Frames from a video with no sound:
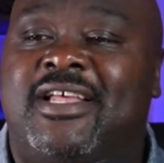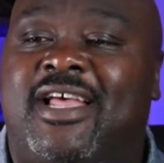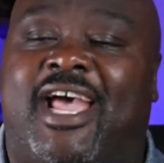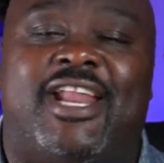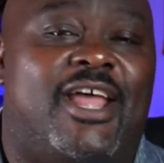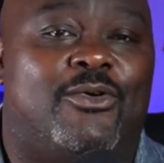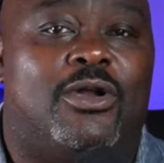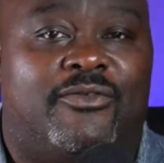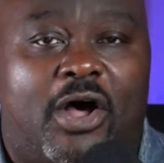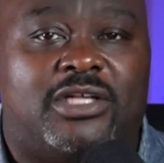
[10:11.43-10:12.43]
and they will
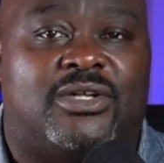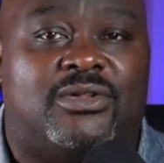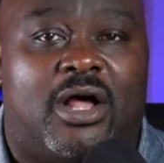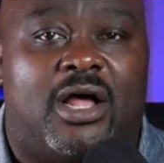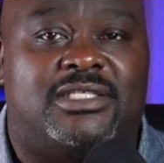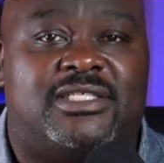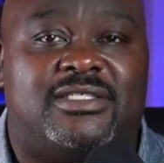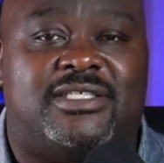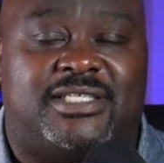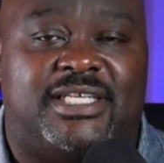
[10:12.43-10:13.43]
have also lost
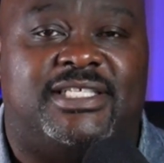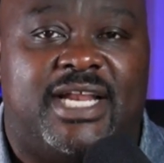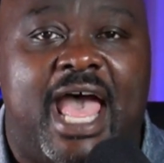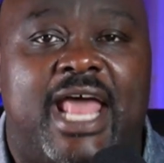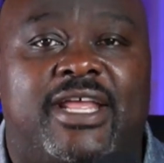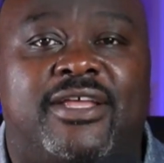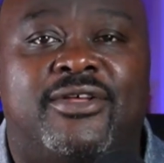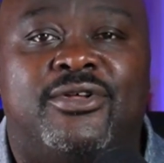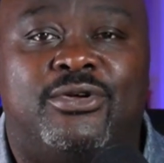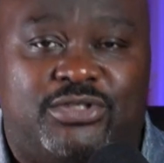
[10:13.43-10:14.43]
to Cincinnati,
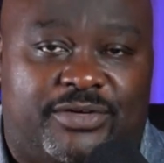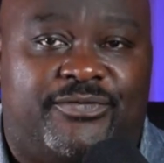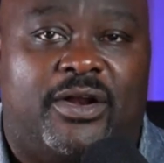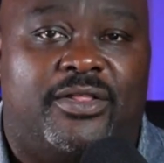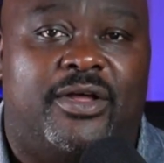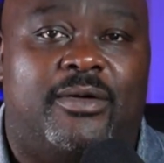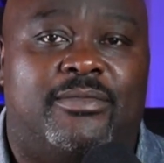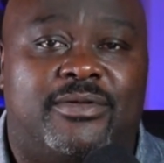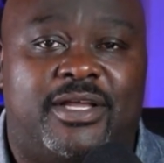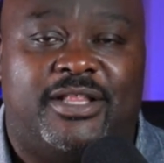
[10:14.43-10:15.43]
who's in front of them
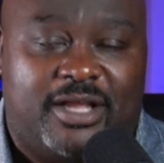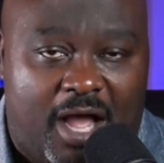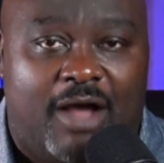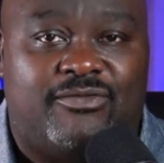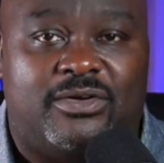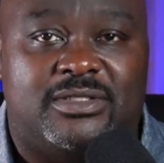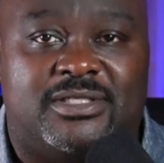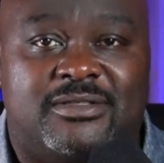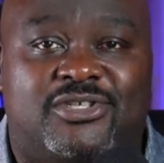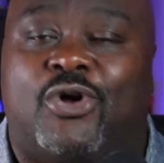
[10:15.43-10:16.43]
in the conference.
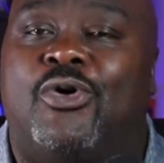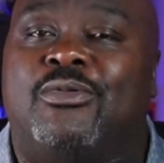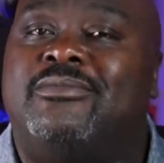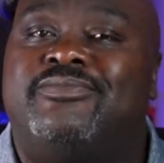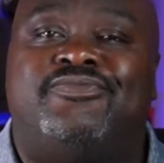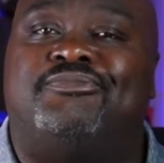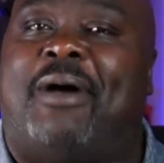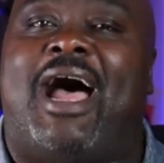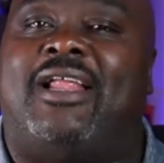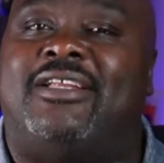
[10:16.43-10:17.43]
So
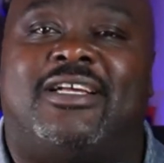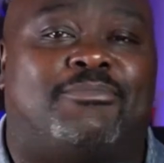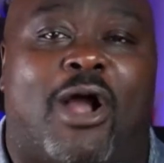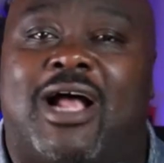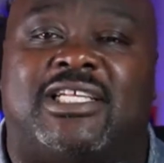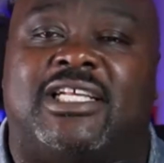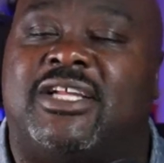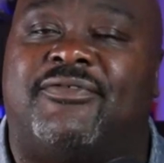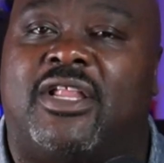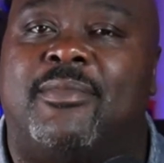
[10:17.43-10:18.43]
by process
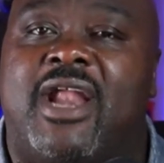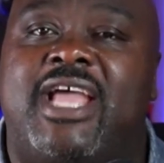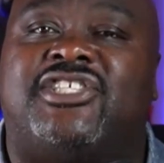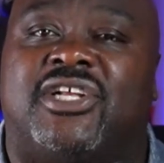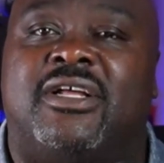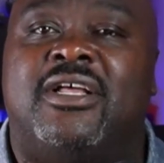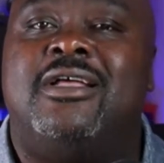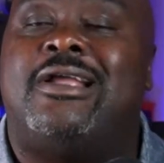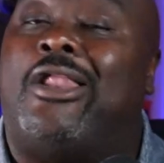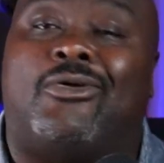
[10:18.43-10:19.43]
of elimination,
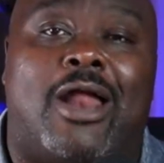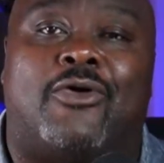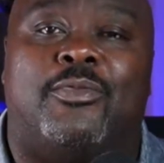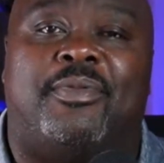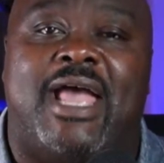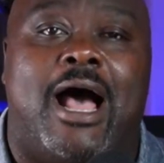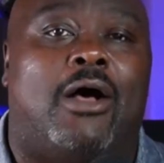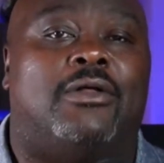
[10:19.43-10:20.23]
Colorado would be out.